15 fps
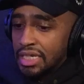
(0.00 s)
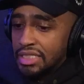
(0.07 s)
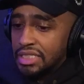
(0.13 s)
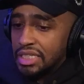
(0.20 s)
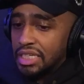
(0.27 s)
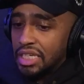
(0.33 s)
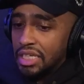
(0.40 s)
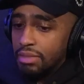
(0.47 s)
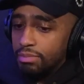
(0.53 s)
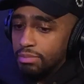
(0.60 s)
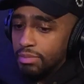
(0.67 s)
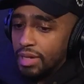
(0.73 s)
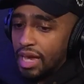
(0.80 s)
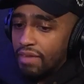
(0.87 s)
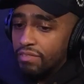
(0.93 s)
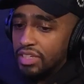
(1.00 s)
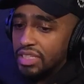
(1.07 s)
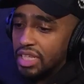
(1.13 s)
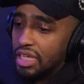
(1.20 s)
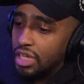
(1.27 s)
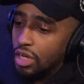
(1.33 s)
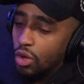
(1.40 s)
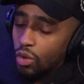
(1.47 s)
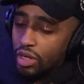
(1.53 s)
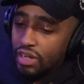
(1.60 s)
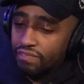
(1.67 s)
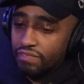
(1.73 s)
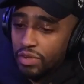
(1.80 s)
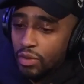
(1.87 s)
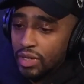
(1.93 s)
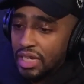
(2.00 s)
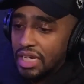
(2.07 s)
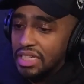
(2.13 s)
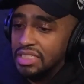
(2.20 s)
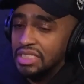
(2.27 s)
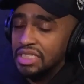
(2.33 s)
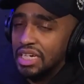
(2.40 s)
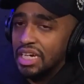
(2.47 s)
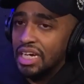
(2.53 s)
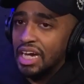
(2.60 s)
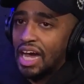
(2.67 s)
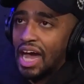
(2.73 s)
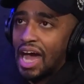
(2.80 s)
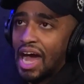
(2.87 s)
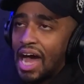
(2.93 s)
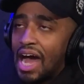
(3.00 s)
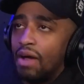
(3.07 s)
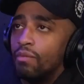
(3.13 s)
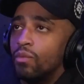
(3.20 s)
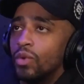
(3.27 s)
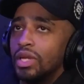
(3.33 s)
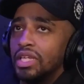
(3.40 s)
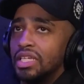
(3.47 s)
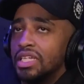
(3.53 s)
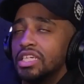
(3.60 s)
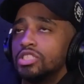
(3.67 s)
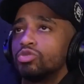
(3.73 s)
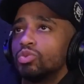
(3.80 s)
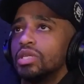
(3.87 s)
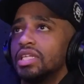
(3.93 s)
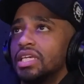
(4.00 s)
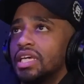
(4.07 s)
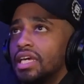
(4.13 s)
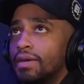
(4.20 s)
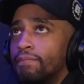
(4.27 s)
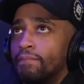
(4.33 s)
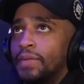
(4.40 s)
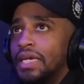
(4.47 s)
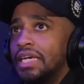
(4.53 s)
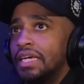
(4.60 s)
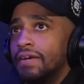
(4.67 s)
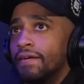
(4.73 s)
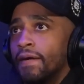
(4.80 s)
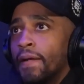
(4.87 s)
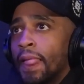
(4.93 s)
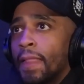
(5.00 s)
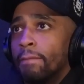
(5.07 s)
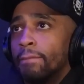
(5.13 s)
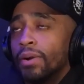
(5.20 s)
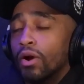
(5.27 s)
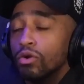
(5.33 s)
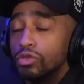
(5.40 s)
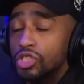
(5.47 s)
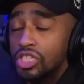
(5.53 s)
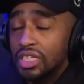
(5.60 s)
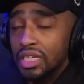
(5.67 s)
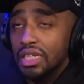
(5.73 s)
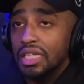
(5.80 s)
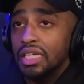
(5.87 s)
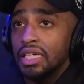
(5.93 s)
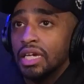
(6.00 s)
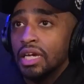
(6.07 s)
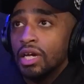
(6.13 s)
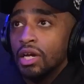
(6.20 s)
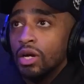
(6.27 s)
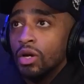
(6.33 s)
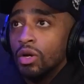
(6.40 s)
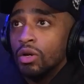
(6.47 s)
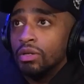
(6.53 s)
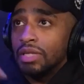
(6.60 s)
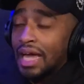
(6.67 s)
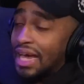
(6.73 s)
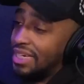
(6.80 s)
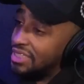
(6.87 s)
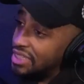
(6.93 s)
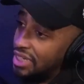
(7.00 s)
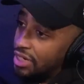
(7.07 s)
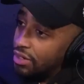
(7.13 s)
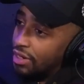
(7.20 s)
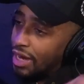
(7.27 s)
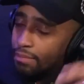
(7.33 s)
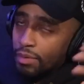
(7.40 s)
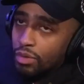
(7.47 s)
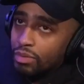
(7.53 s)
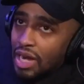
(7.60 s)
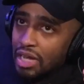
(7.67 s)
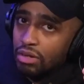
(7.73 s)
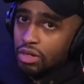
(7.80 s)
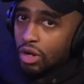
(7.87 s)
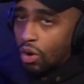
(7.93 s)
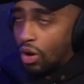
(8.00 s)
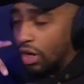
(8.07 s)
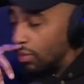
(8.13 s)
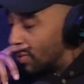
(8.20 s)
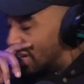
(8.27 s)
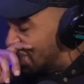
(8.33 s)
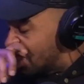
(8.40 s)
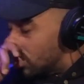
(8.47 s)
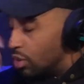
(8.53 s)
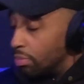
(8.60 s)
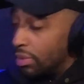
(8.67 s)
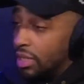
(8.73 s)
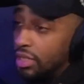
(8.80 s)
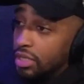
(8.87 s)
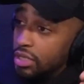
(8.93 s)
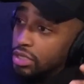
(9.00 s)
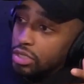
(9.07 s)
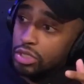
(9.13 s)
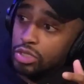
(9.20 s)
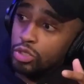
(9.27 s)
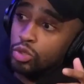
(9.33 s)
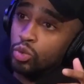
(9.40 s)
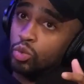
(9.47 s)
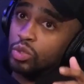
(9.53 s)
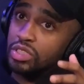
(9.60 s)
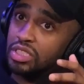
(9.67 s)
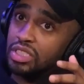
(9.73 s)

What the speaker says: to keep everything going and flowing. Because this really hit me personally last year, and I'm not gonna go all the way into it, but you